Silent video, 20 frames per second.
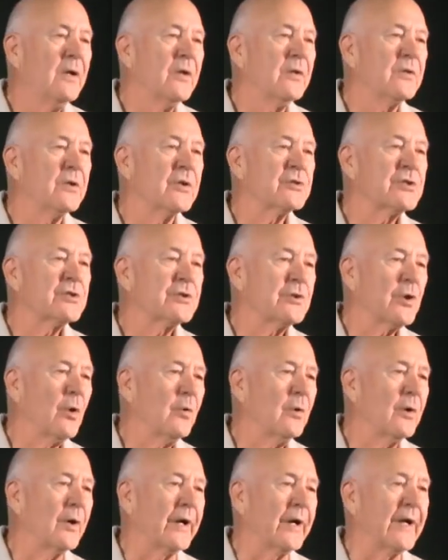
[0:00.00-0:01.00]
The
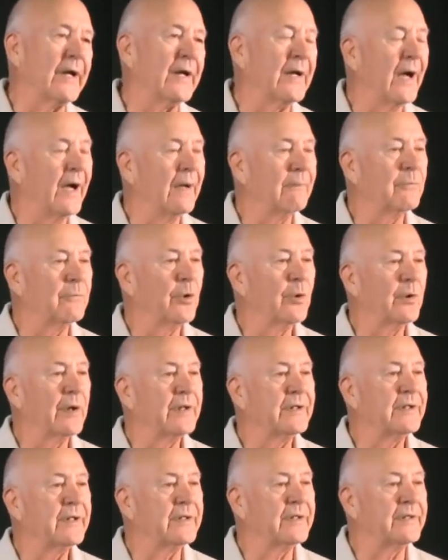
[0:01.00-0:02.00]
story I'm
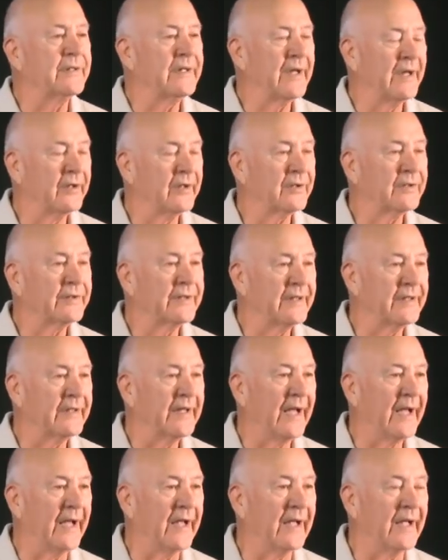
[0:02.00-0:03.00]
going to tell
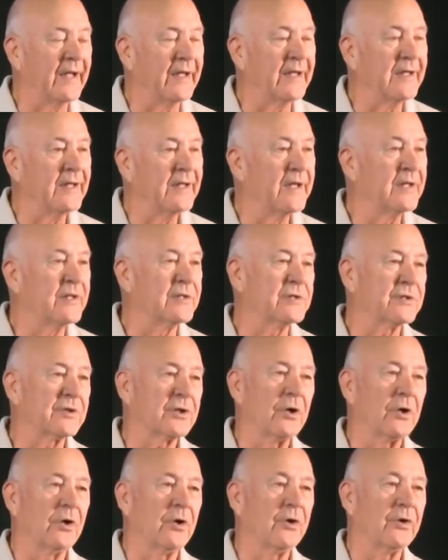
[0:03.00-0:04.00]
today is
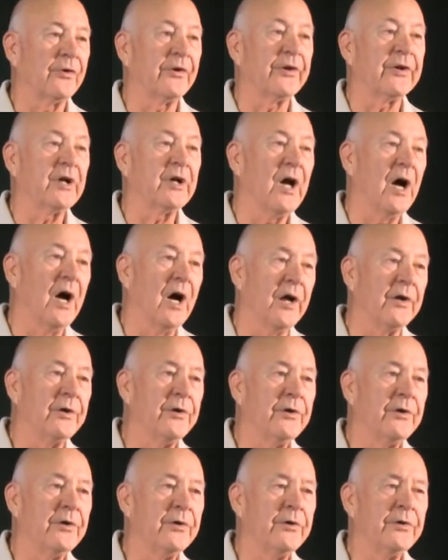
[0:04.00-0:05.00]
called
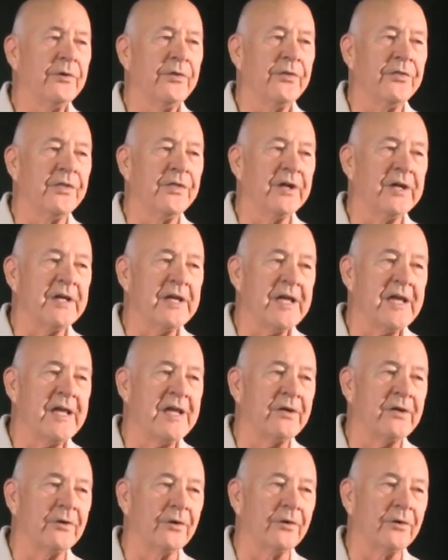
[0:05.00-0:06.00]
Under the
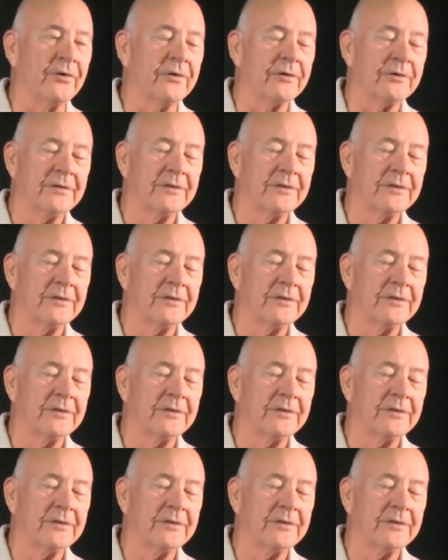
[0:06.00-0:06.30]
Eagle.